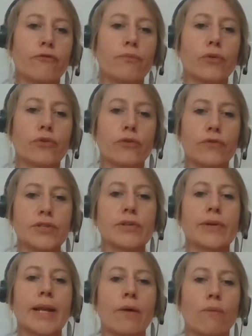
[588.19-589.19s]
Board of
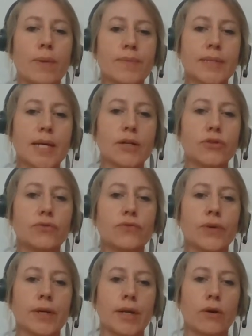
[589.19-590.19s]
Australia website to
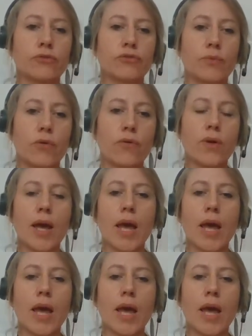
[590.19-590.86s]
find out more.